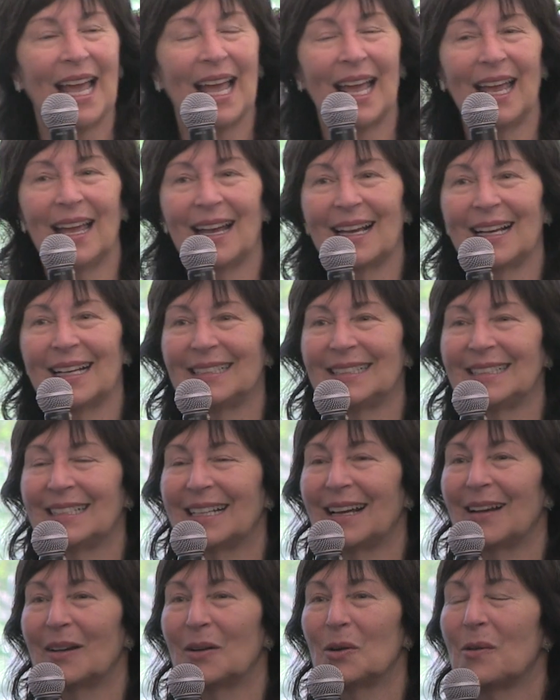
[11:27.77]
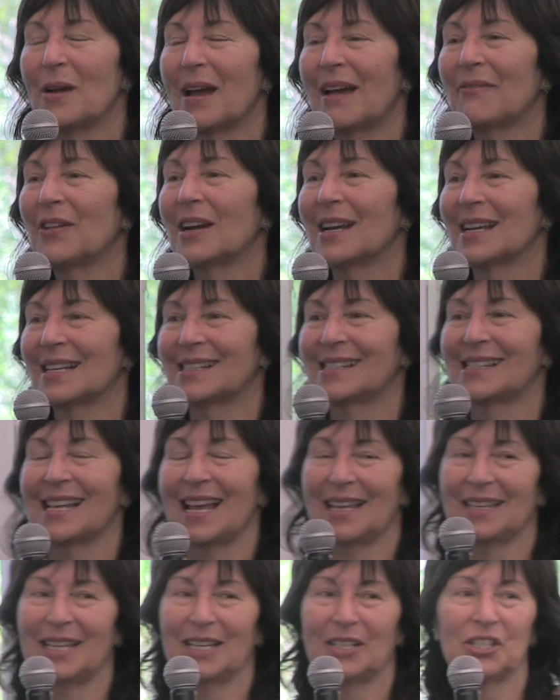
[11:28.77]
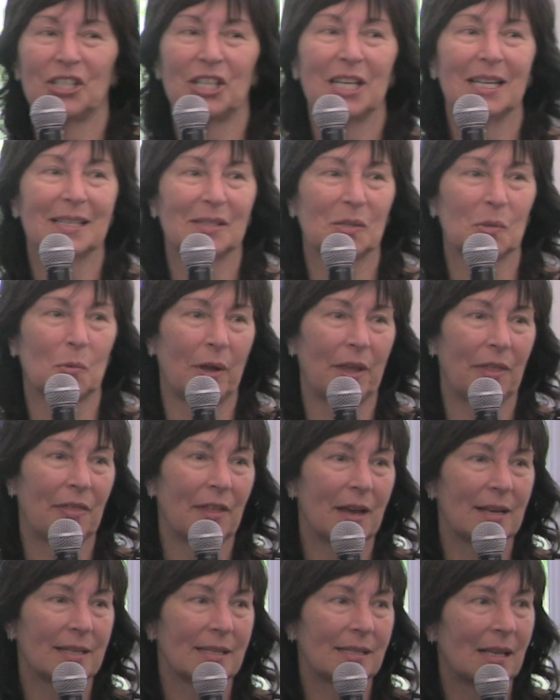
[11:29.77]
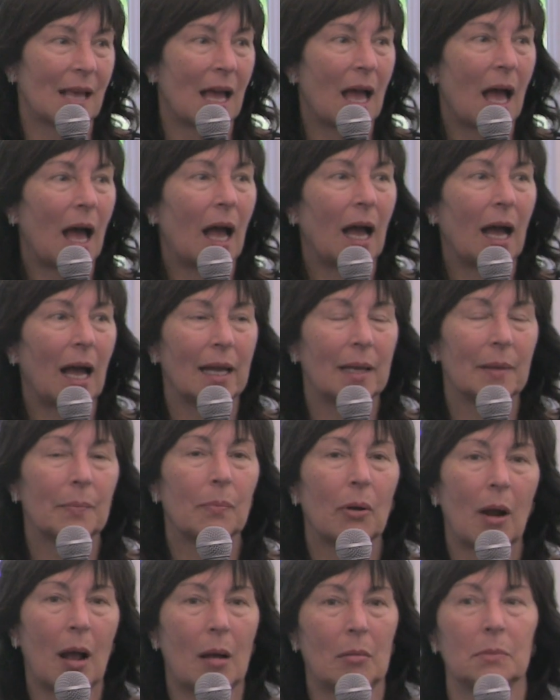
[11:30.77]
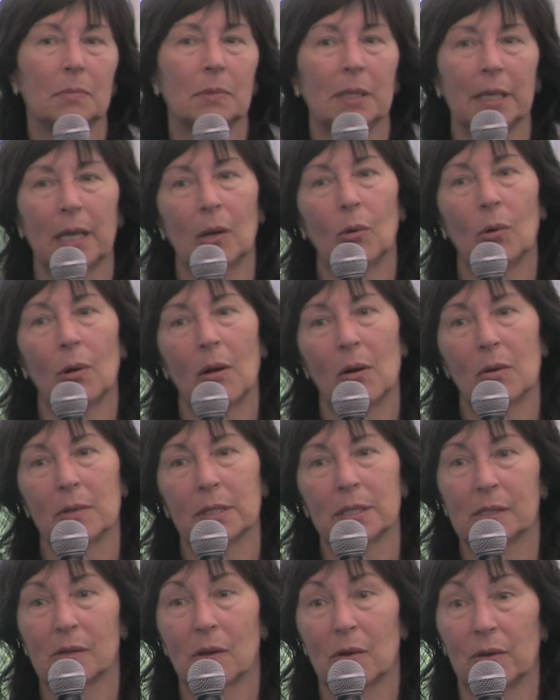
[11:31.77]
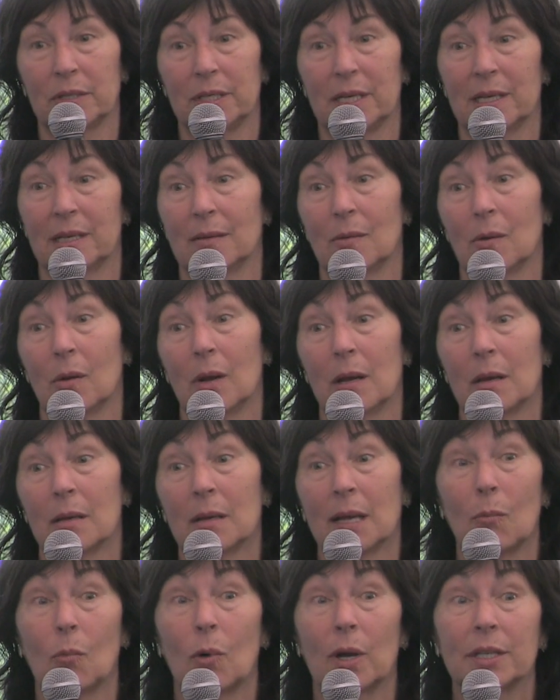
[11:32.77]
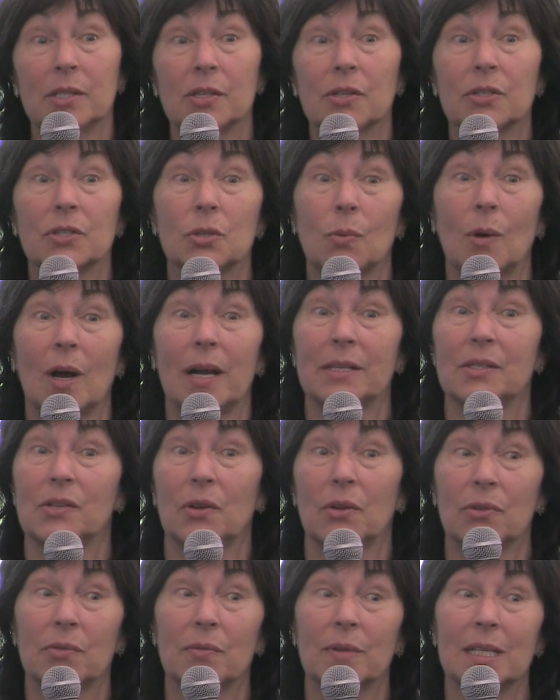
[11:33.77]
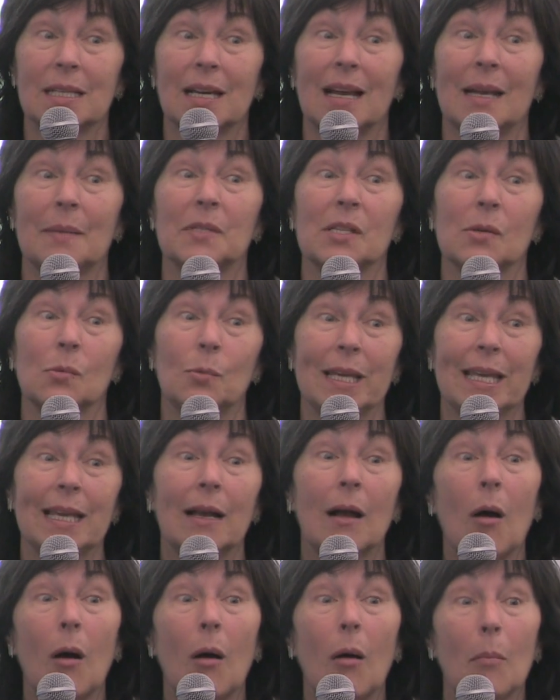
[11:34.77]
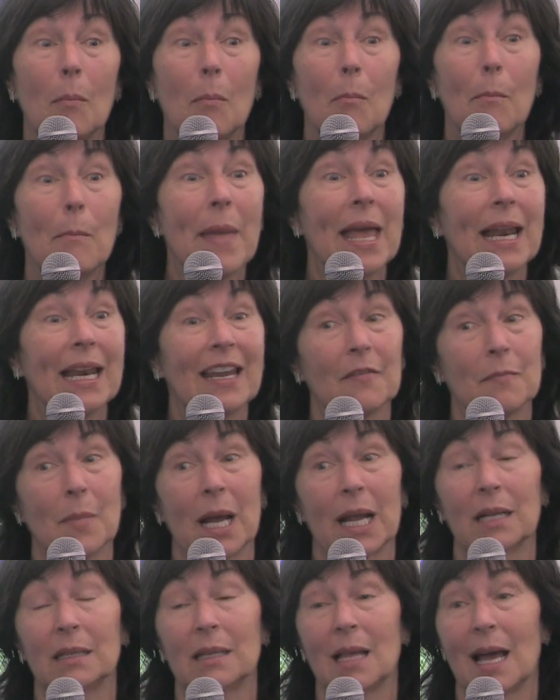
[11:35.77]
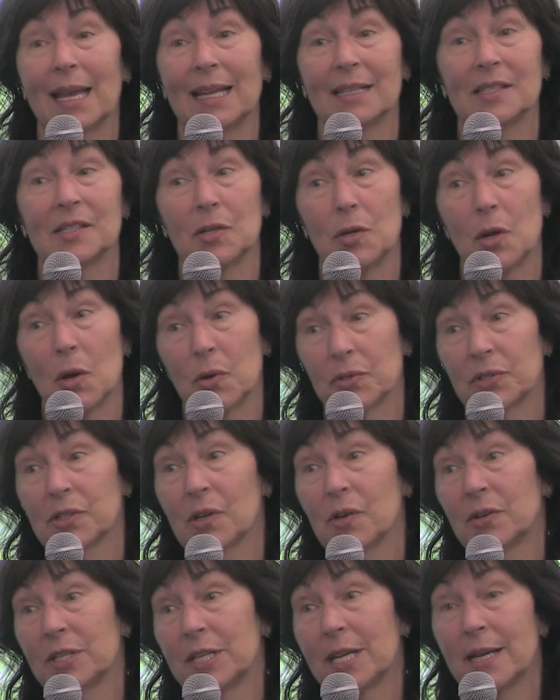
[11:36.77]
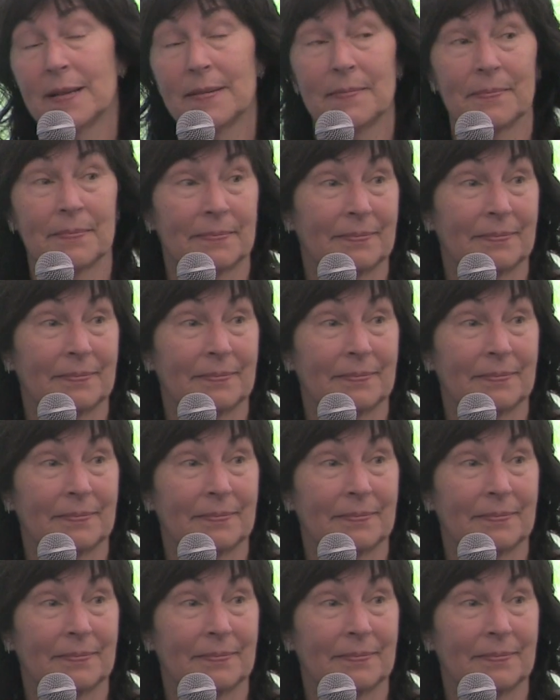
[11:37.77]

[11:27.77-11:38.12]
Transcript: And whoever has said that she is with us, I probably quote Sonia once or twice or 3 times a week. Many of my clients know Sonia.